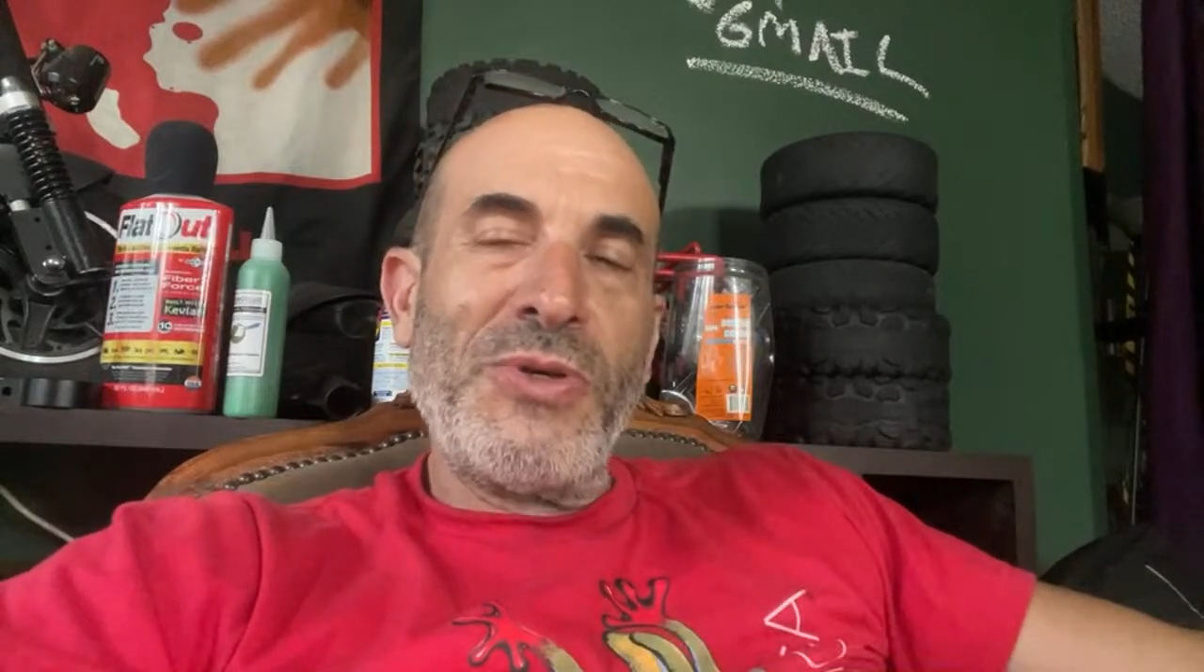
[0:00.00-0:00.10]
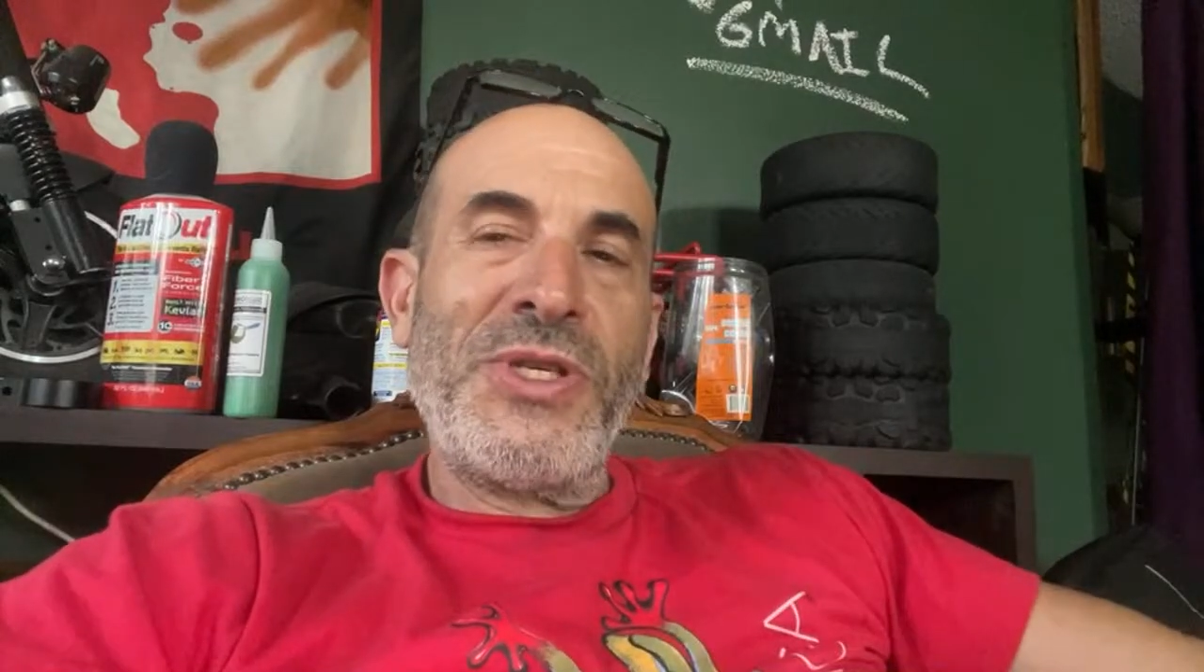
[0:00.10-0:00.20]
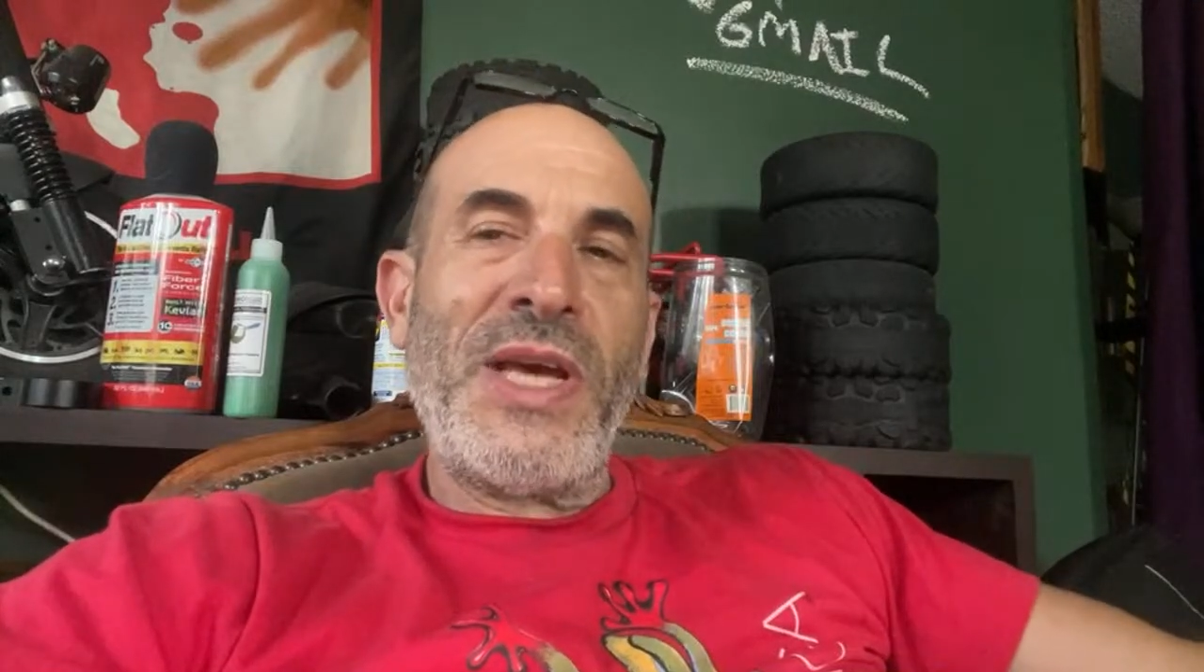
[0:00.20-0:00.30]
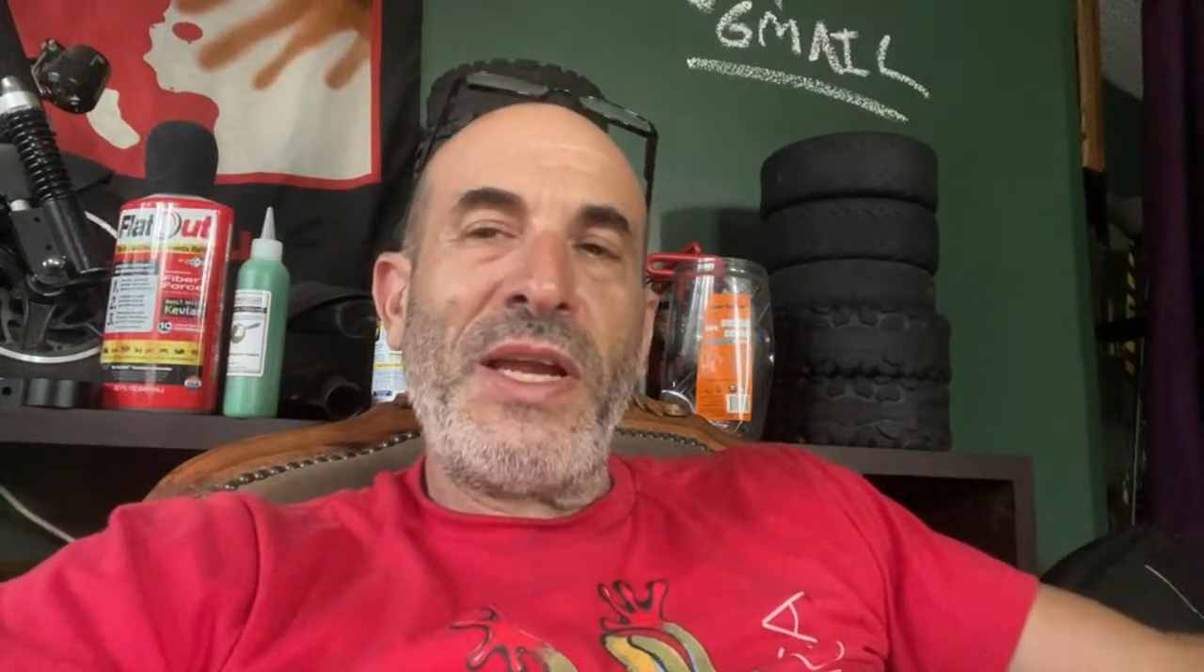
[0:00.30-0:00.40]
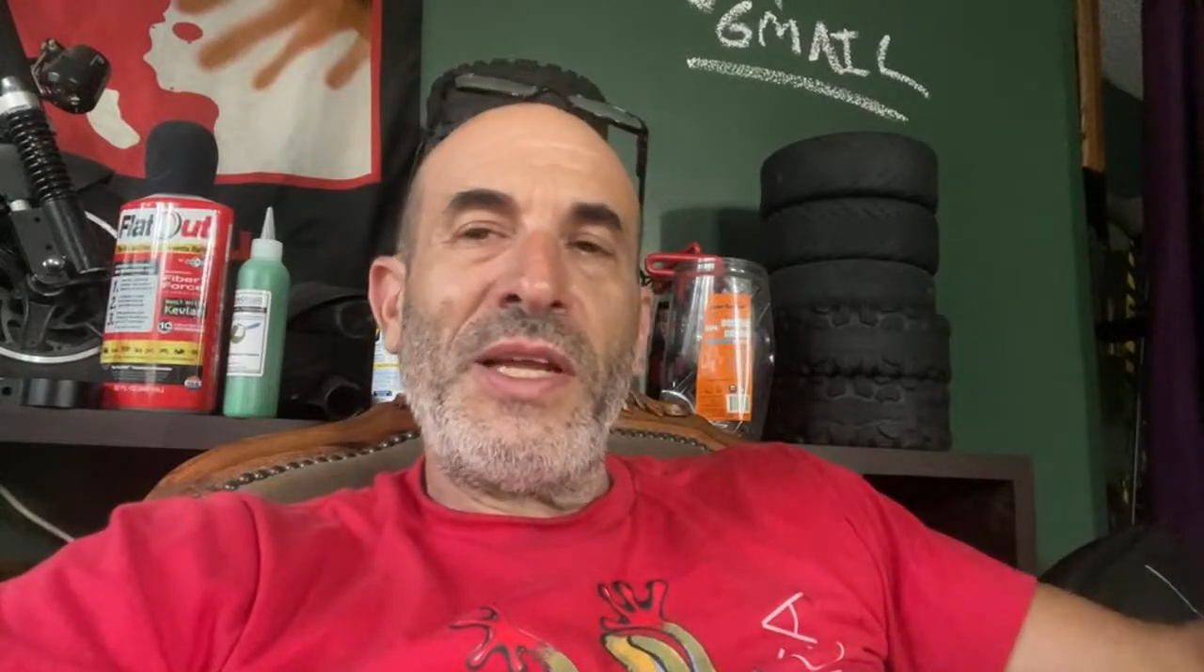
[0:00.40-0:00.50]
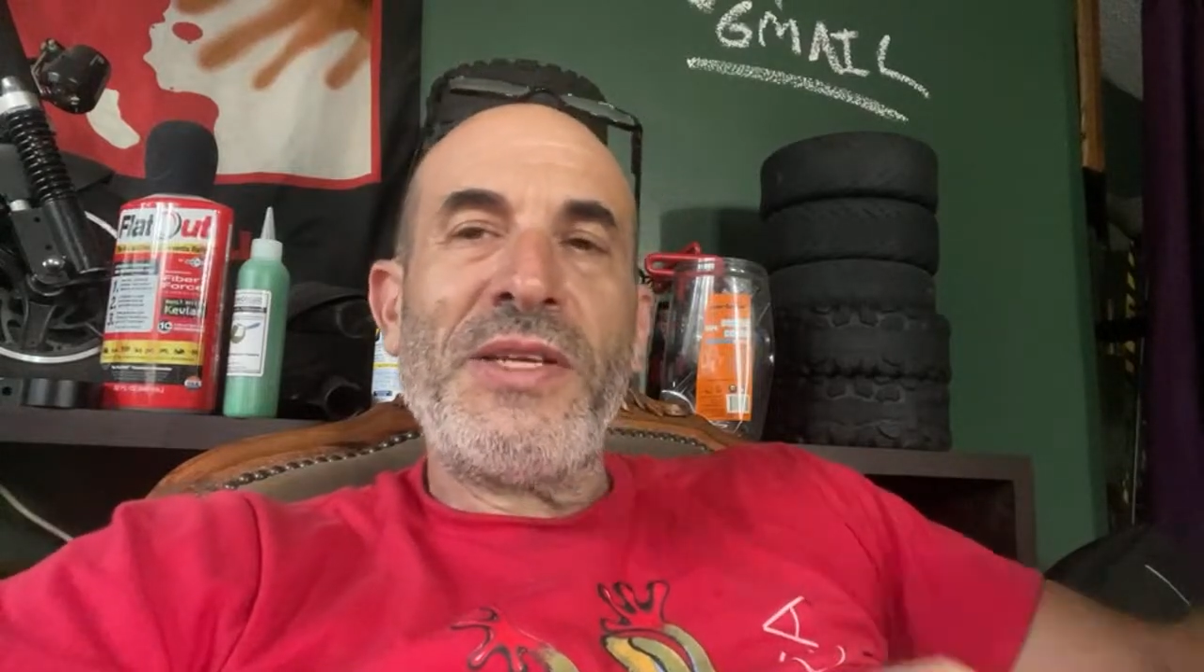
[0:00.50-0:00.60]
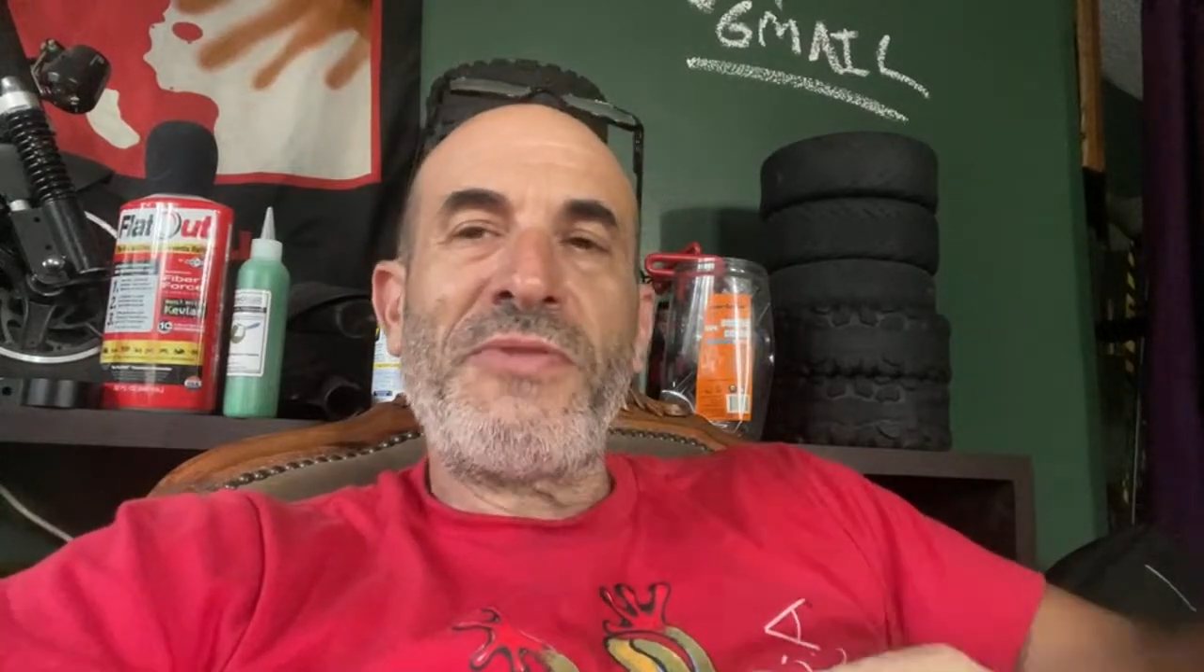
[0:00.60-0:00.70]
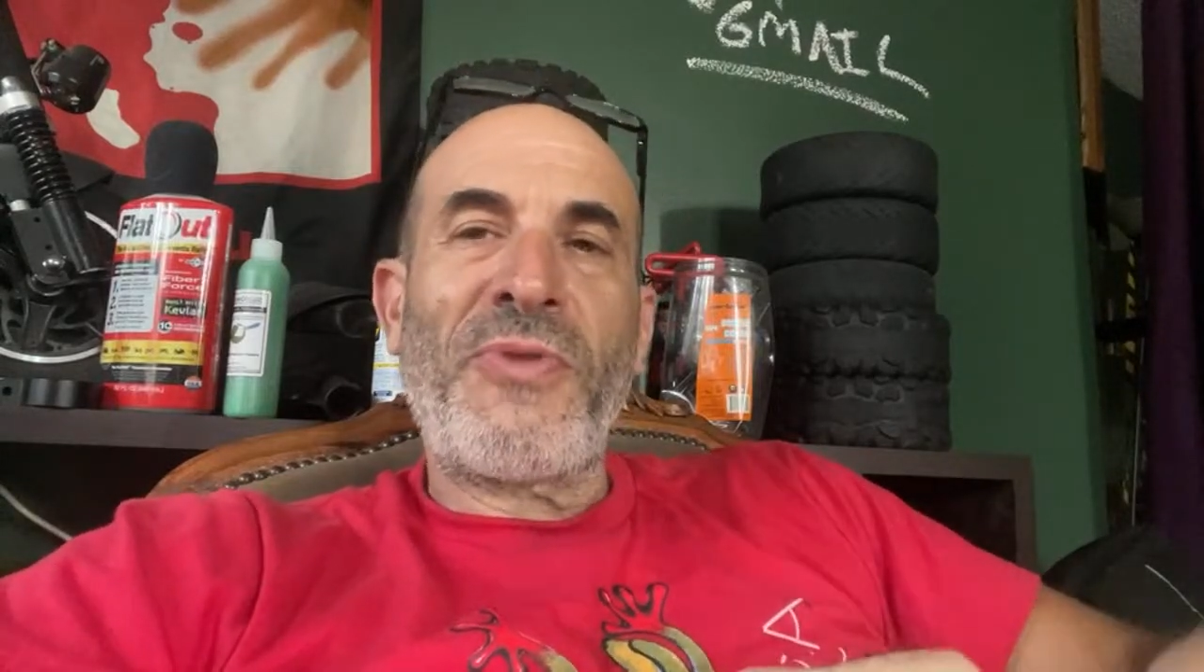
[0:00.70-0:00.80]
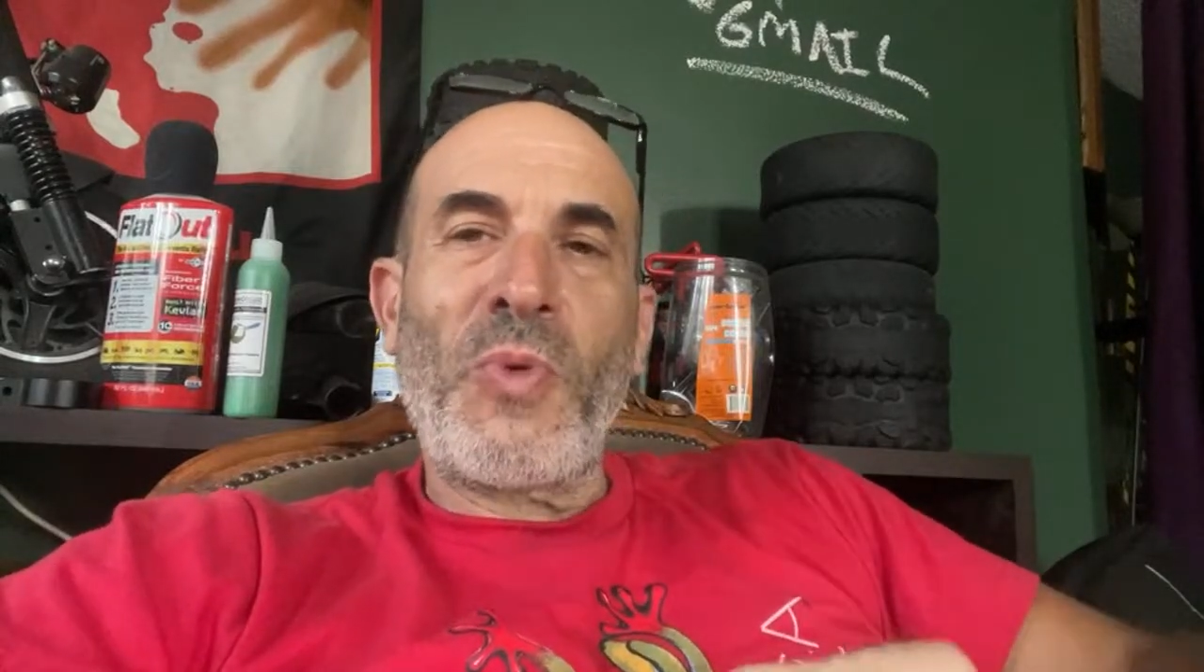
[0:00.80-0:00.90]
settings for